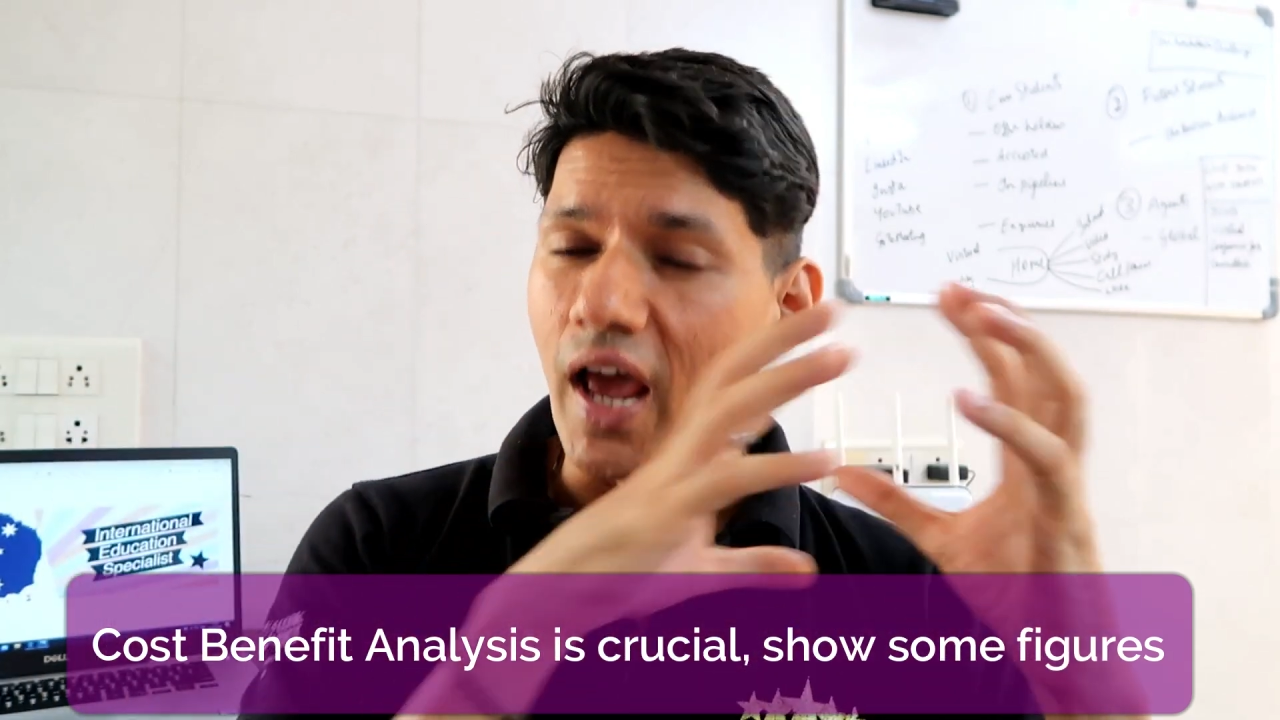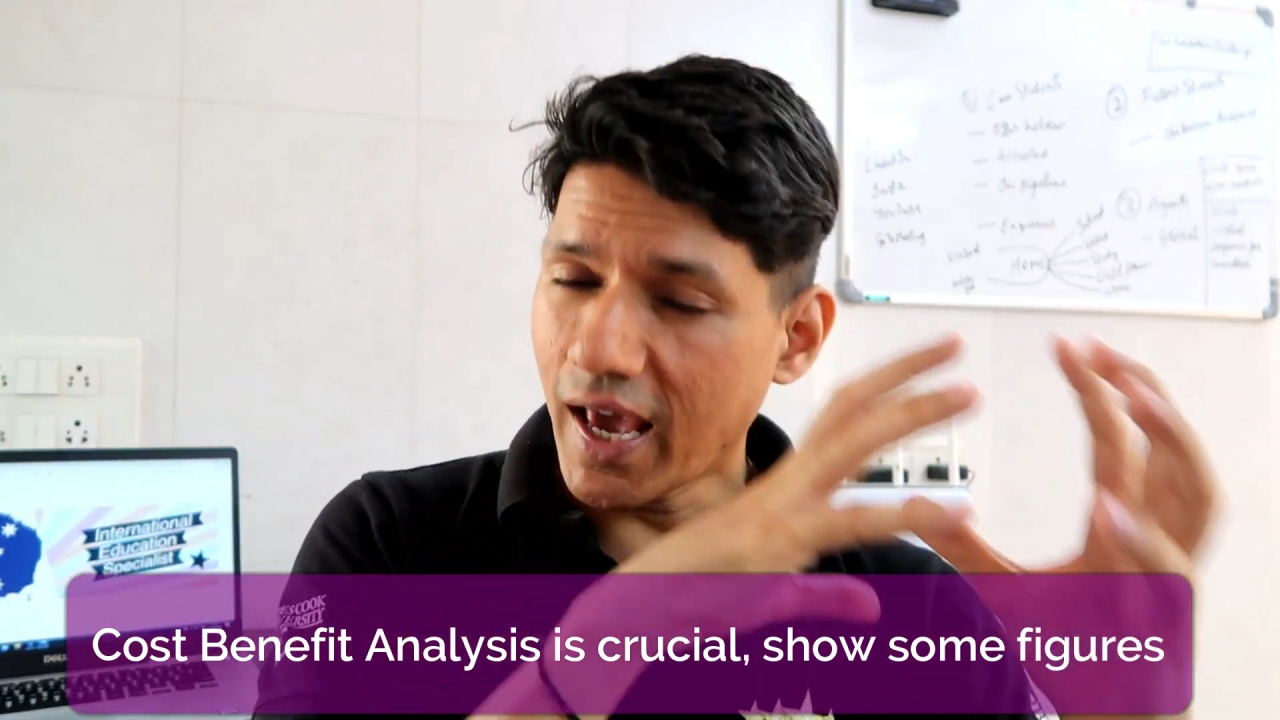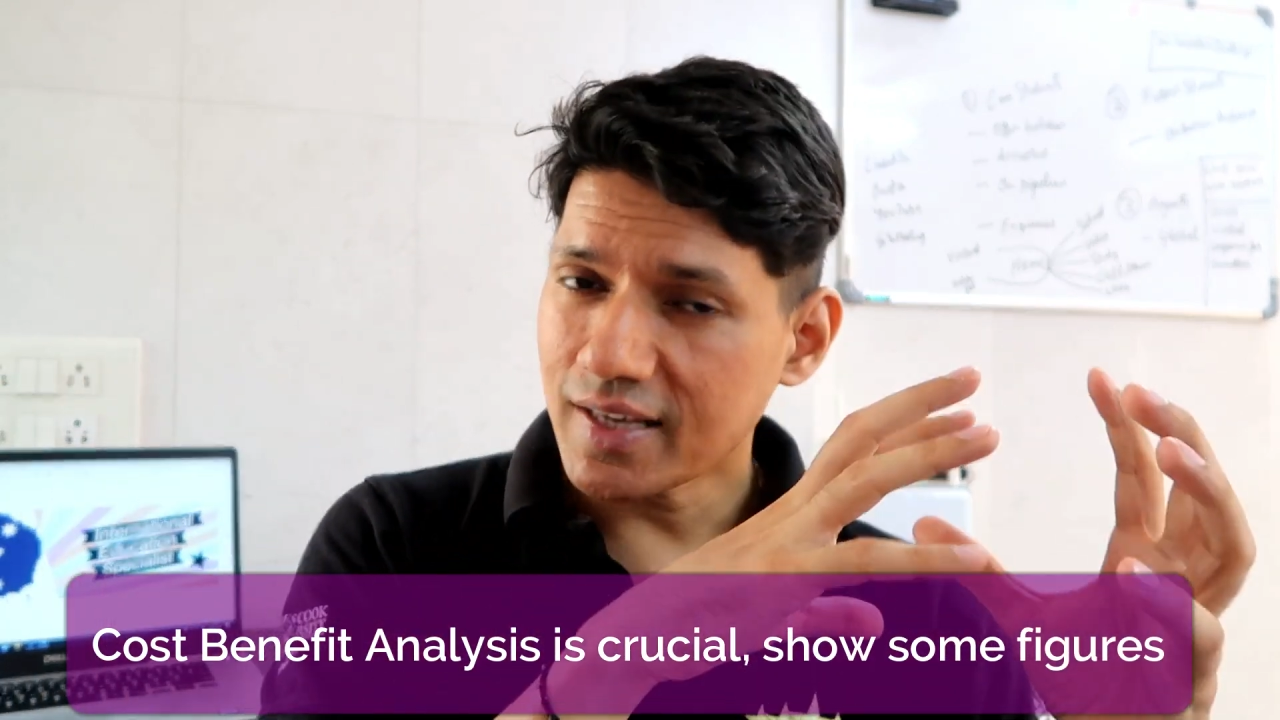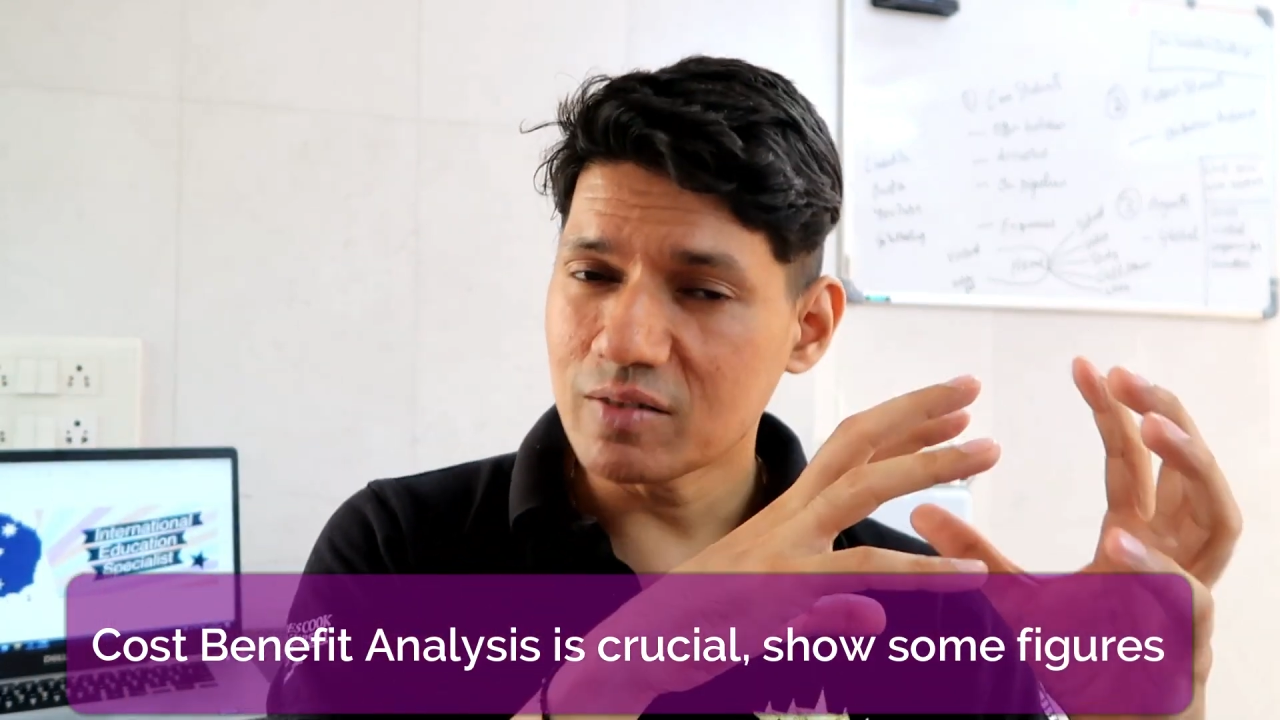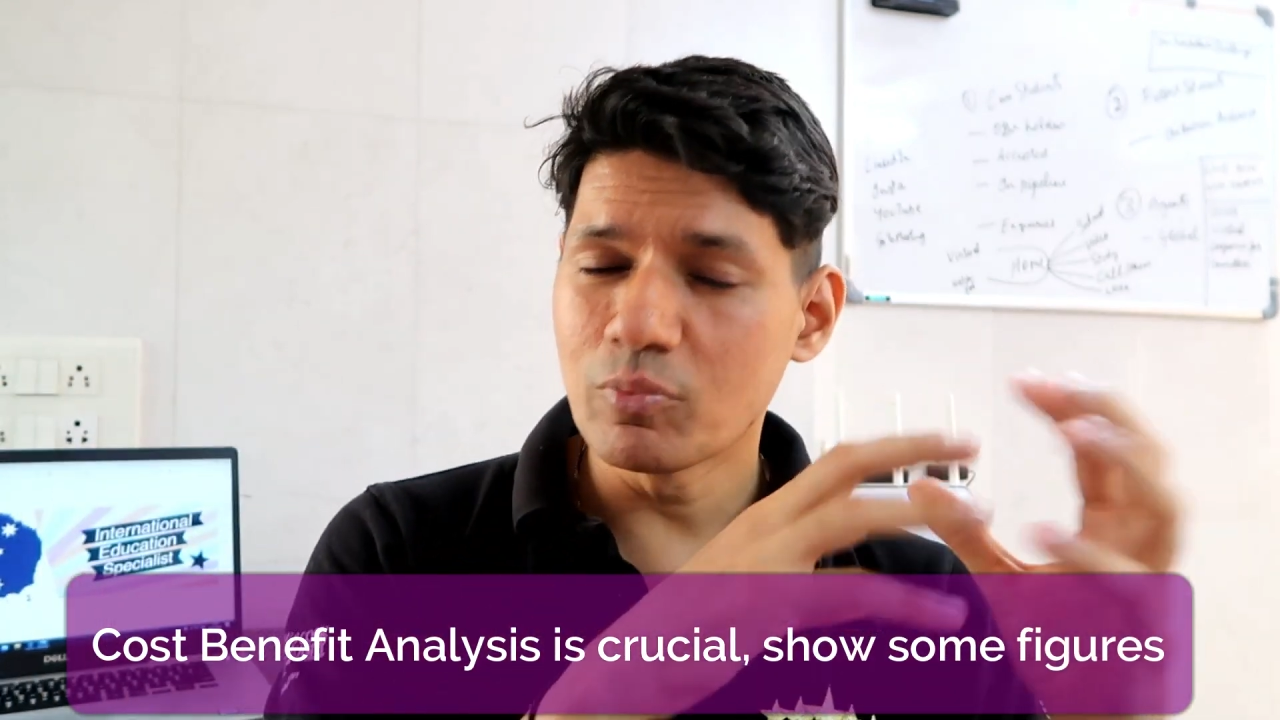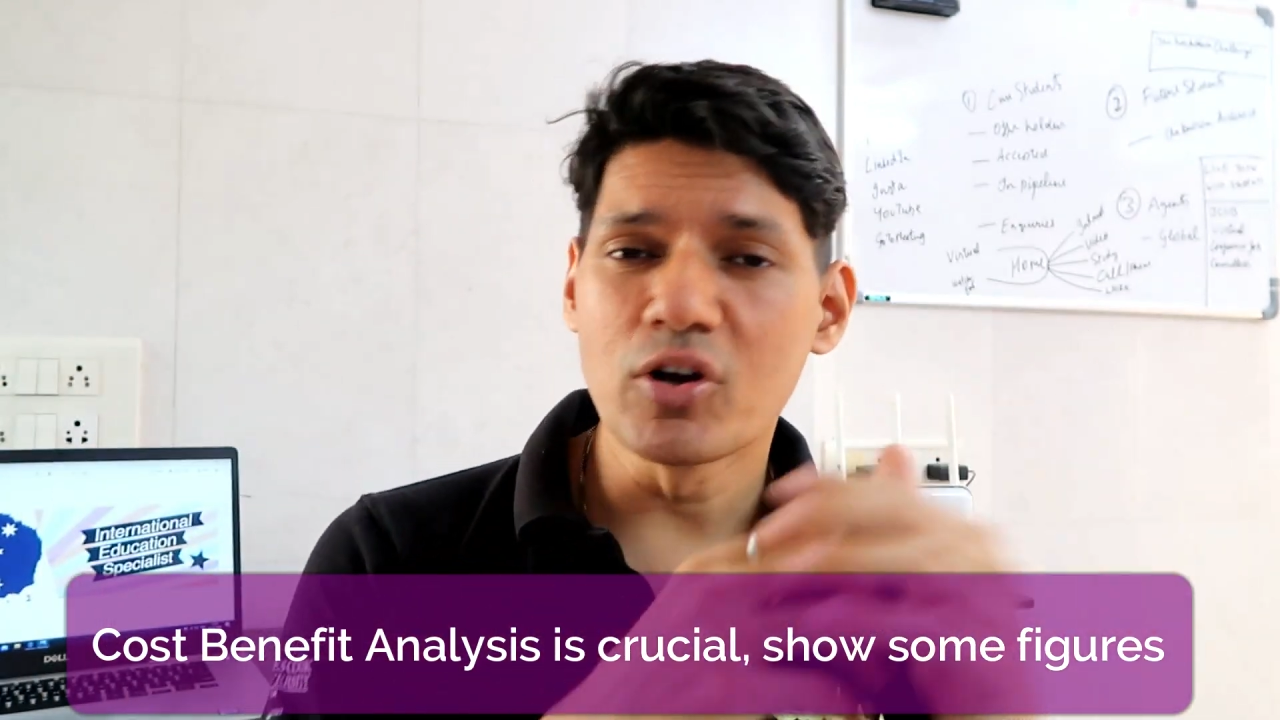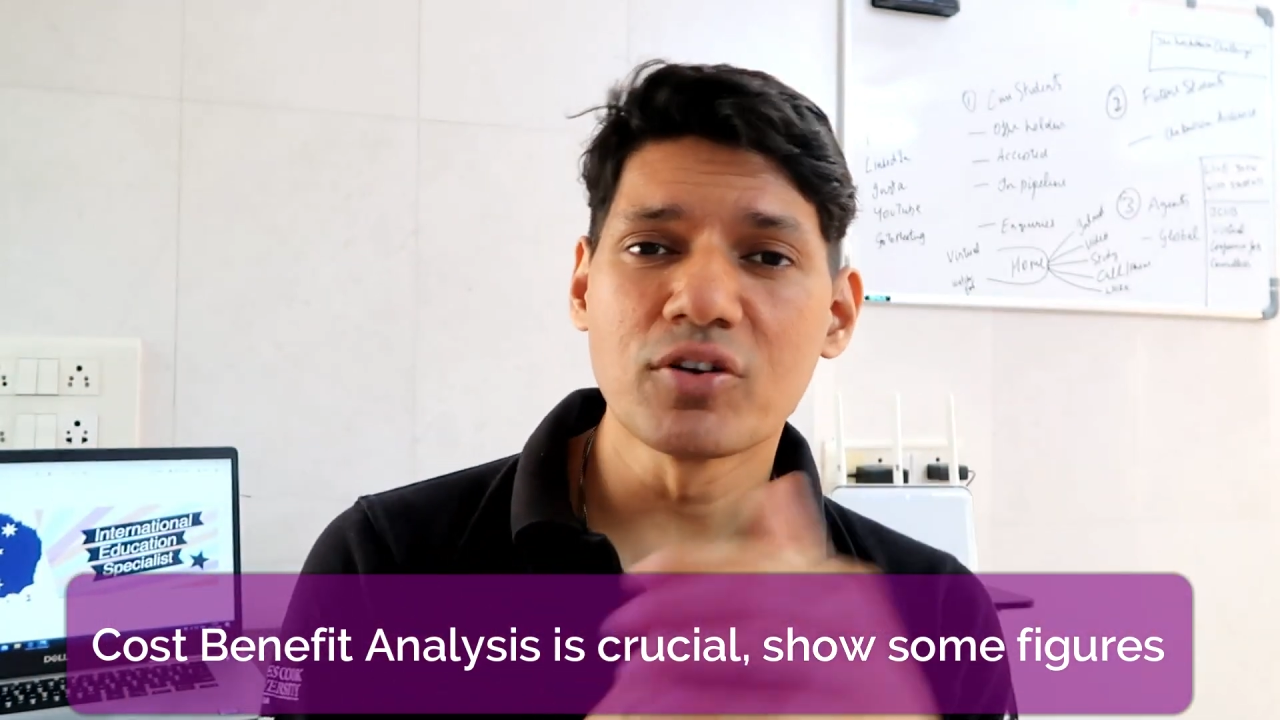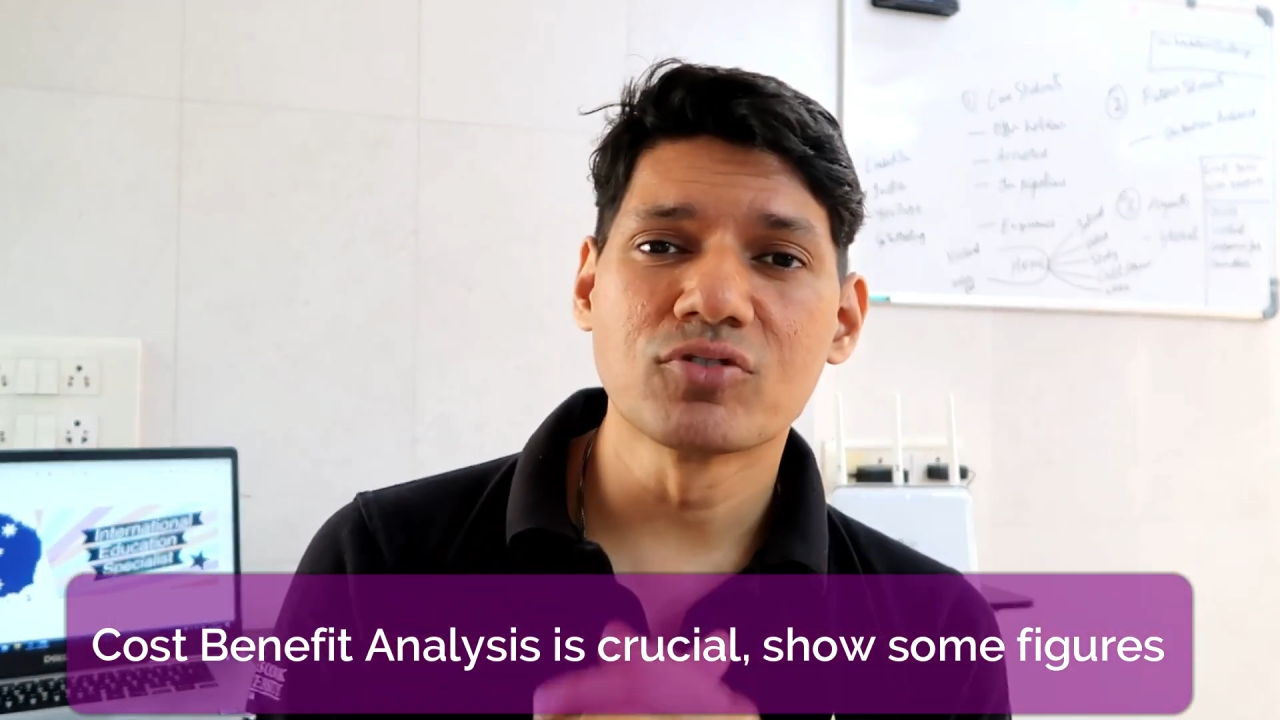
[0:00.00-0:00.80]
X amount